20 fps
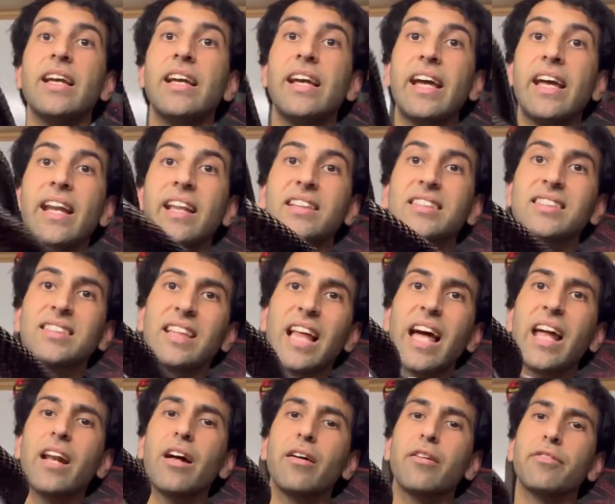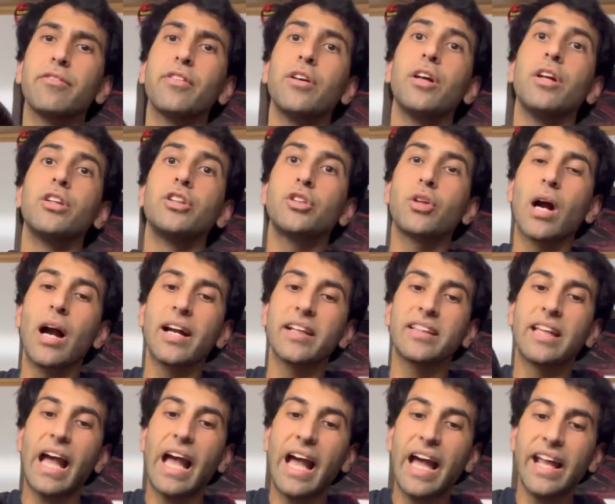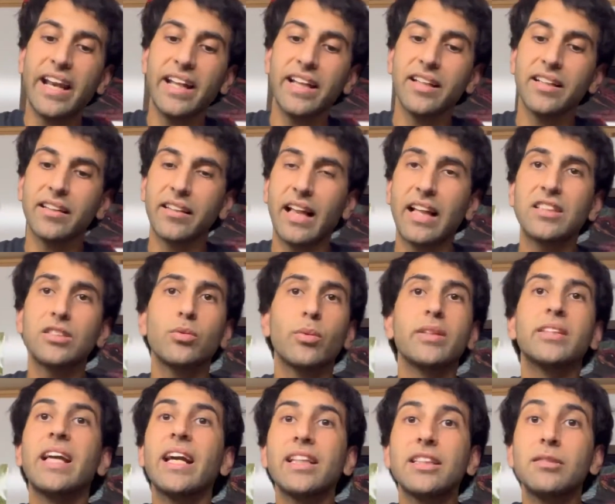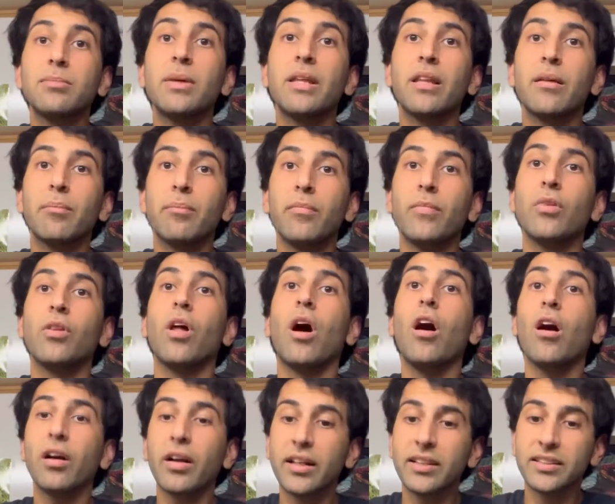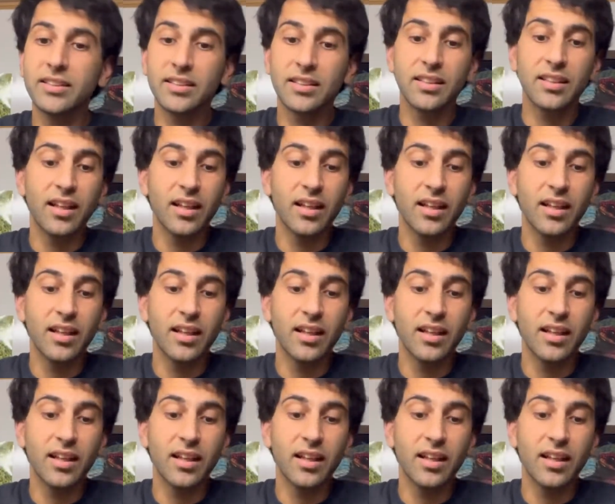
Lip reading: And instead of trying to edit, that's what takes me the longest